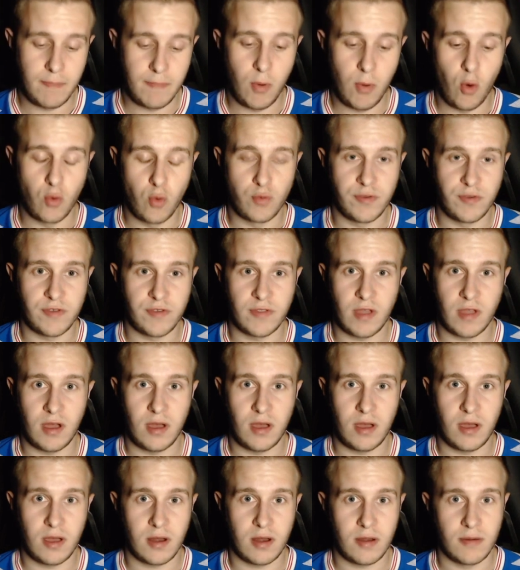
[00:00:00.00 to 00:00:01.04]

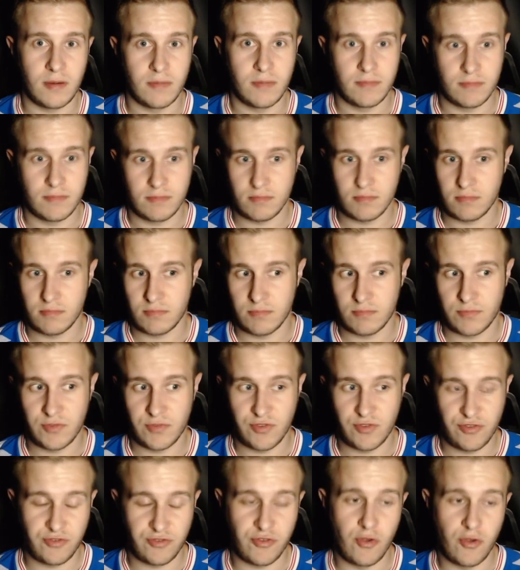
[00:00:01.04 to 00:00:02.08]
Polestar,
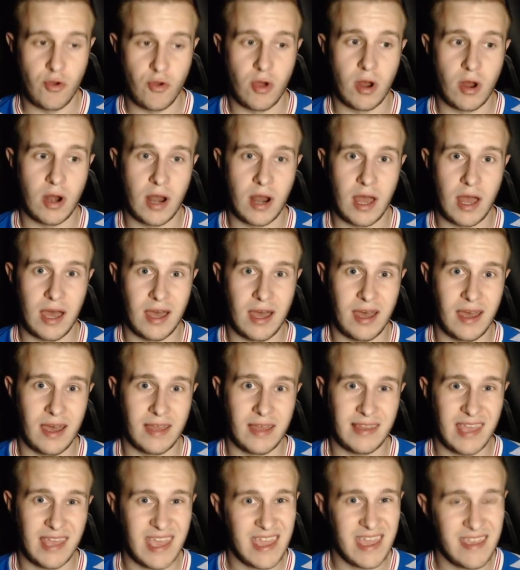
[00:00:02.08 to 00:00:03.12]
Stewart
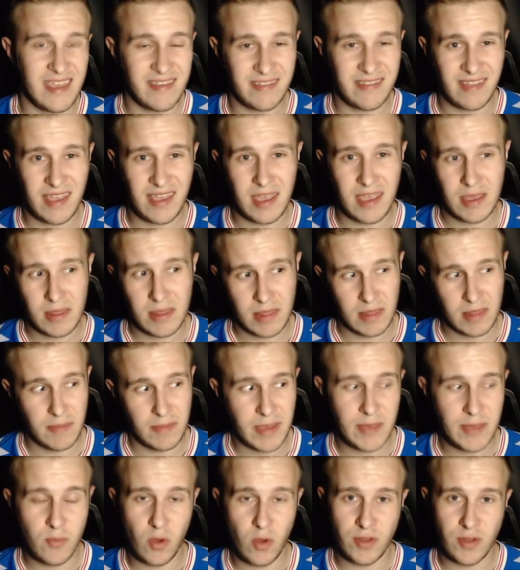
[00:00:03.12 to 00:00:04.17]
and Hasty, the
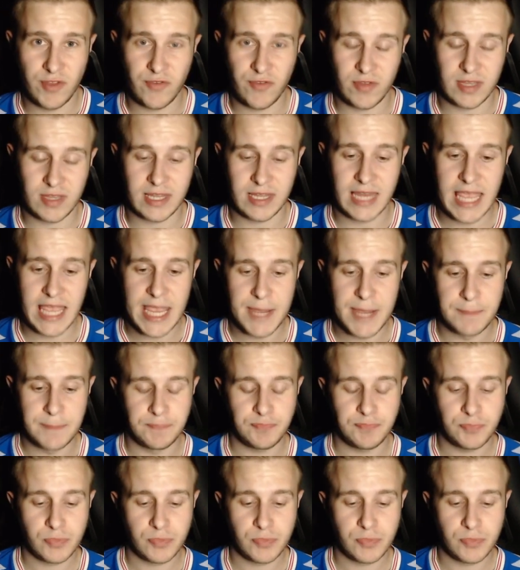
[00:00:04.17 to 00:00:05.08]
main ones for today.